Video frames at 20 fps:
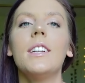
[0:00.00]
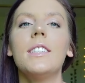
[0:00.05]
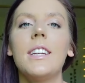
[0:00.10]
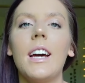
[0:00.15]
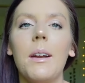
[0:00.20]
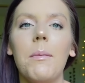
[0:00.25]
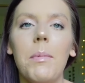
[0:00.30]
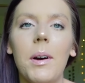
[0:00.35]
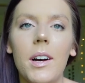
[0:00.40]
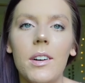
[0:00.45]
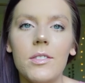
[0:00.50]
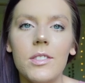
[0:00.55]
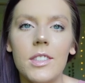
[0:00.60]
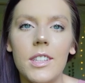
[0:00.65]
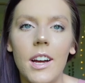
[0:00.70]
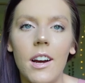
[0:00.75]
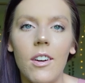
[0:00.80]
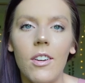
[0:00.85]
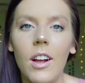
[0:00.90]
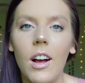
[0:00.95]
ten pounds
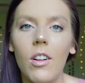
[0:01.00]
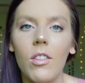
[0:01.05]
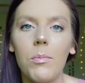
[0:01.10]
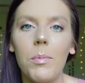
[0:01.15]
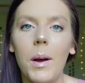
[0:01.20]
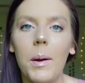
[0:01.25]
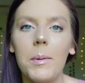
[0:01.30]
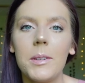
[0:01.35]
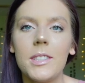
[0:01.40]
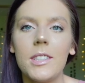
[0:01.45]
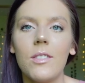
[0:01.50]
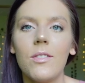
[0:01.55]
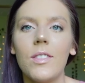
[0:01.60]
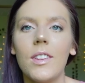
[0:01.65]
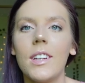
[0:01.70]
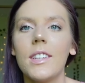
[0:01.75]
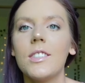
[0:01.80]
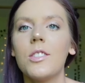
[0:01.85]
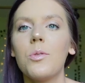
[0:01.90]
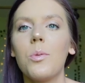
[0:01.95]
down, I'll buy myself
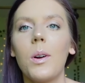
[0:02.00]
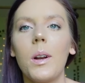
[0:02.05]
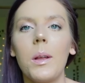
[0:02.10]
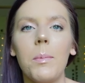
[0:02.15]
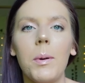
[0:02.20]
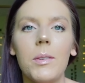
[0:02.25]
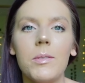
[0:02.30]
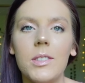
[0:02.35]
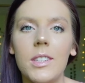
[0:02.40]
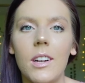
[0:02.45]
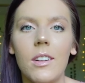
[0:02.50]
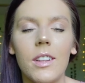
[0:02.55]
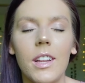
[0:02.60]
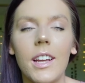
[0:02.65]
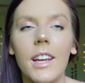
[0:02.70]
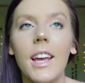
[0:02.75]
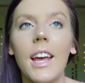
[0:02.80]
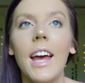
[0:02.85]
this. twenty pounds down, like,